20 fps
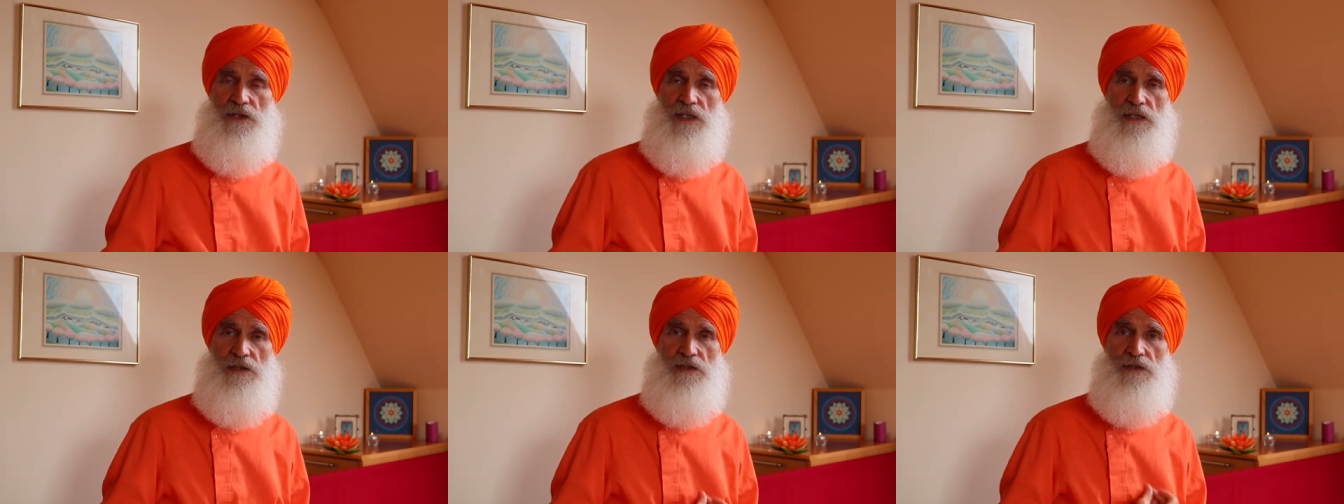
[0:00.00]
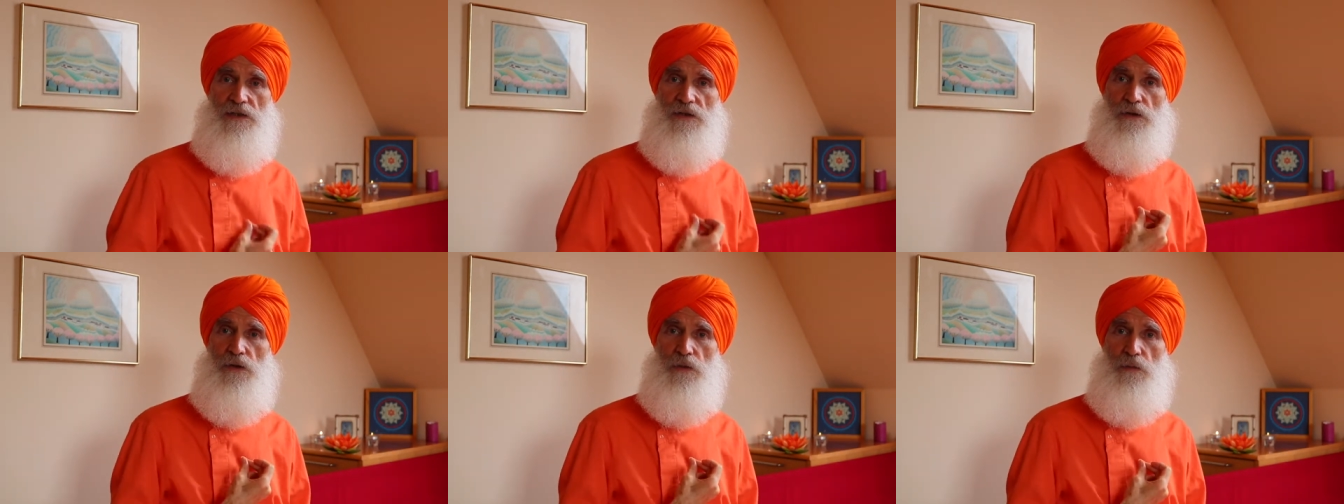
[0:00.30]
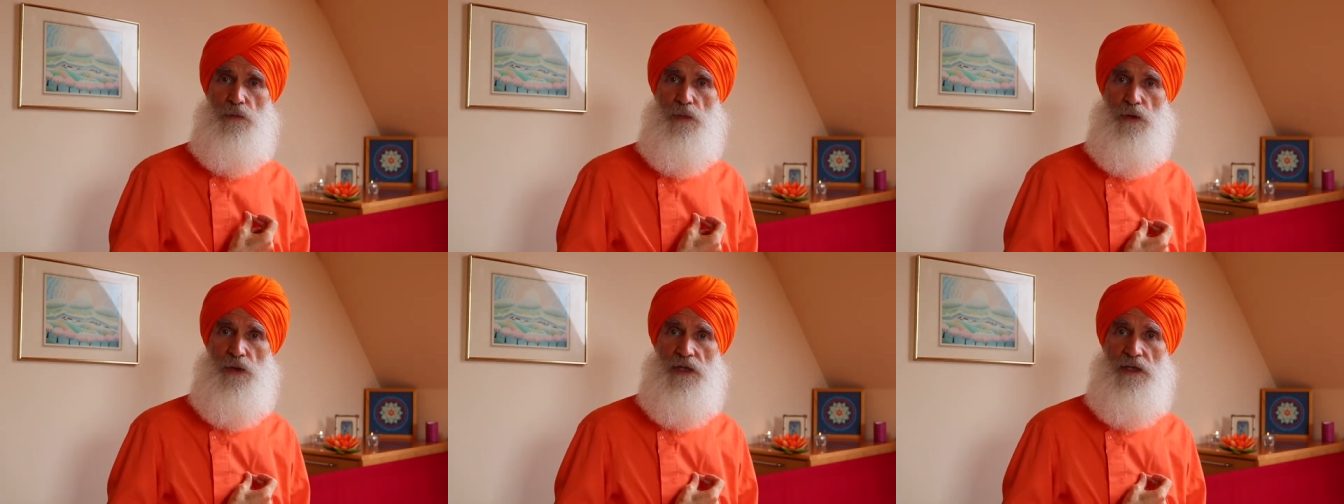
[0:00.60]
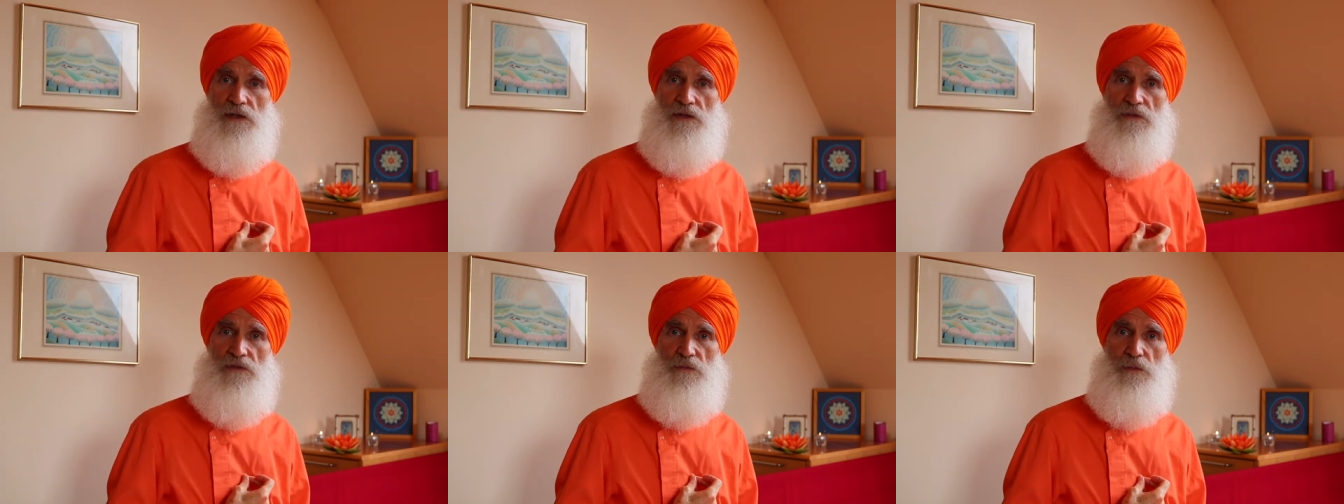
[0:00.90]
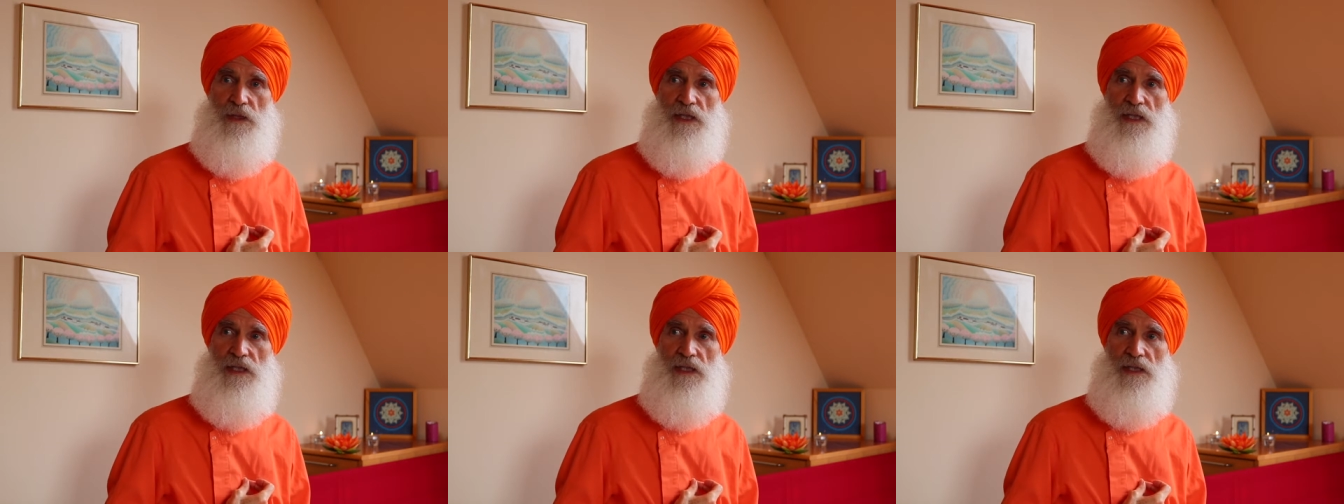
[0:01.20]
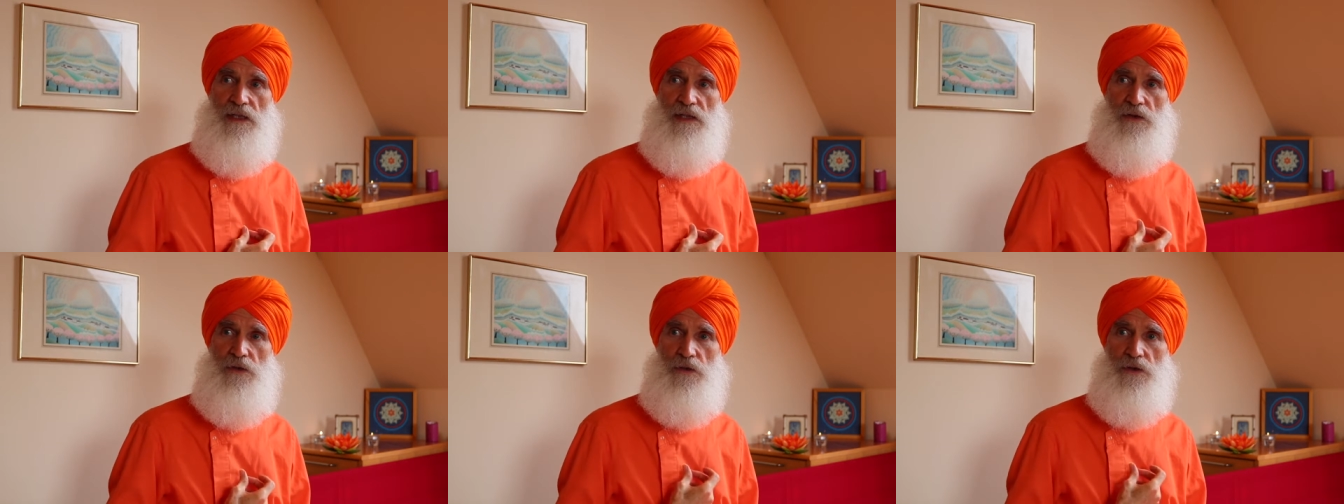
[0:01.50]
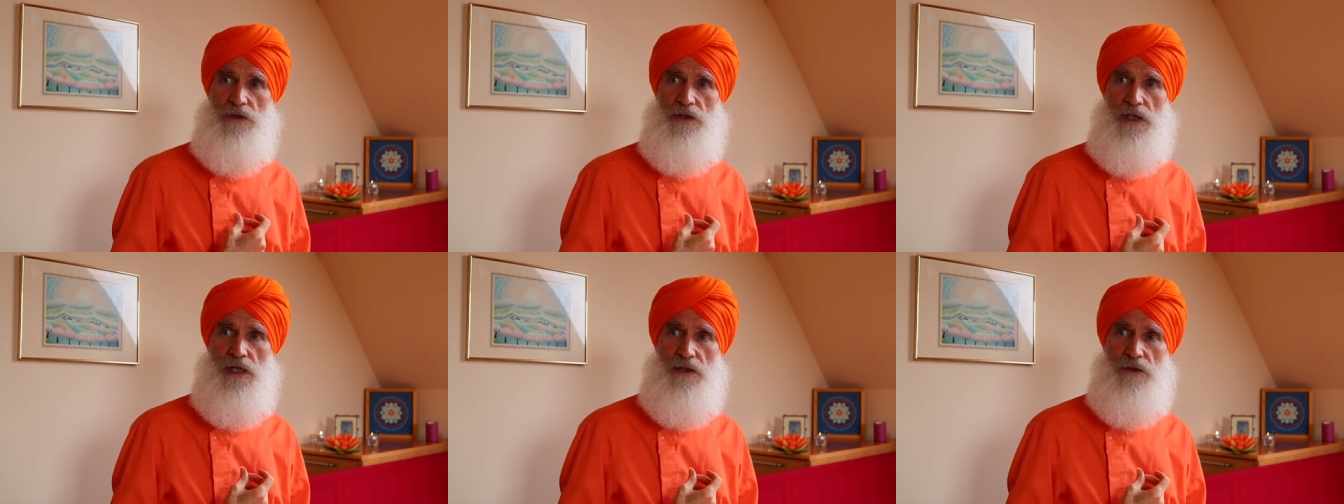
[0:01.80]
just your point of being,
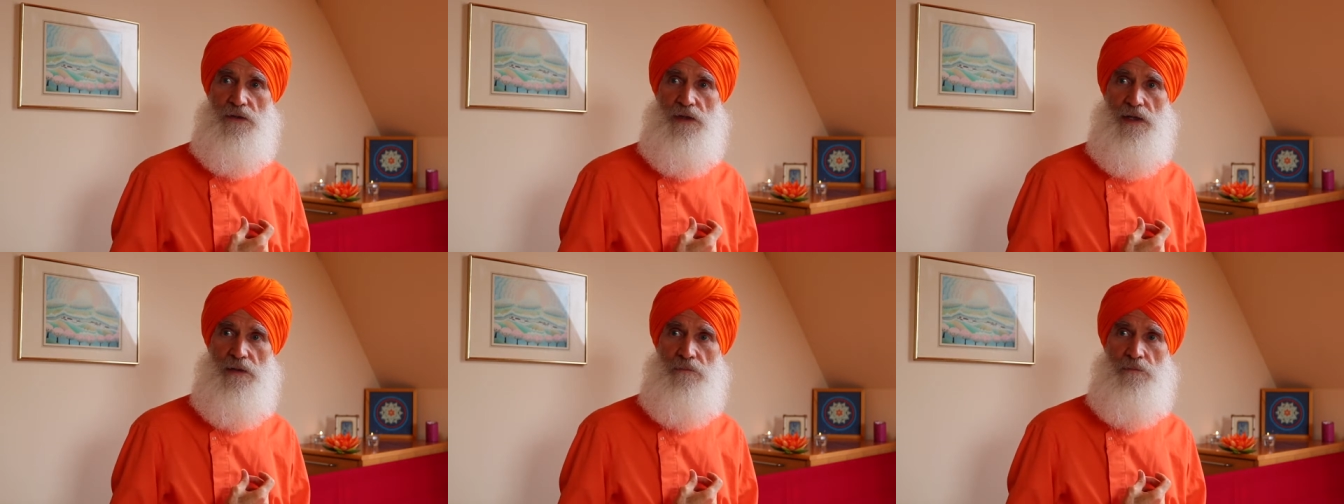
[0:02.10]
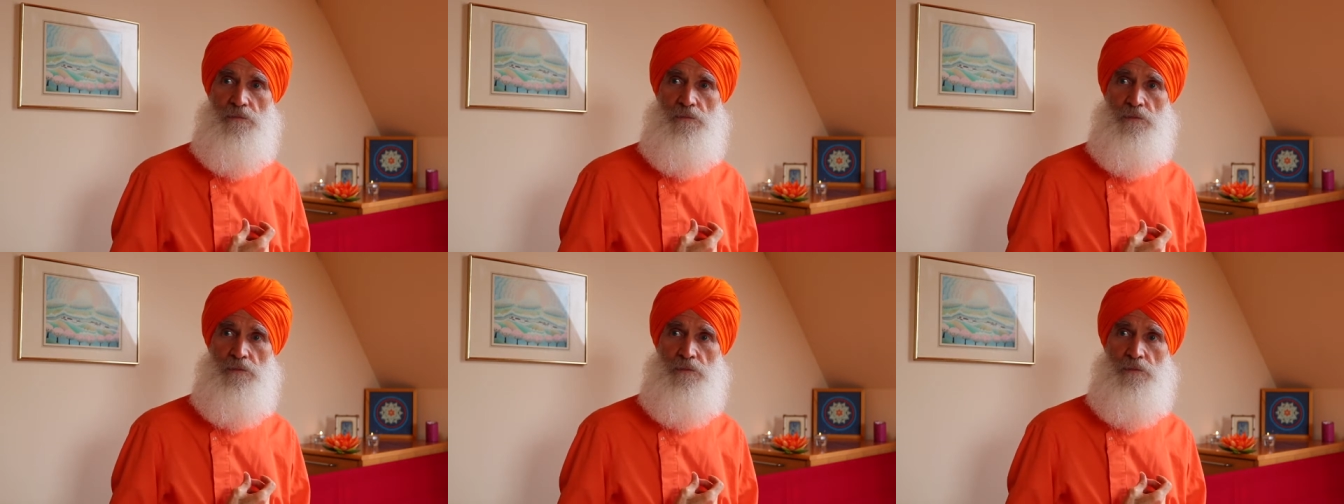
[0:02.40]
your chakra.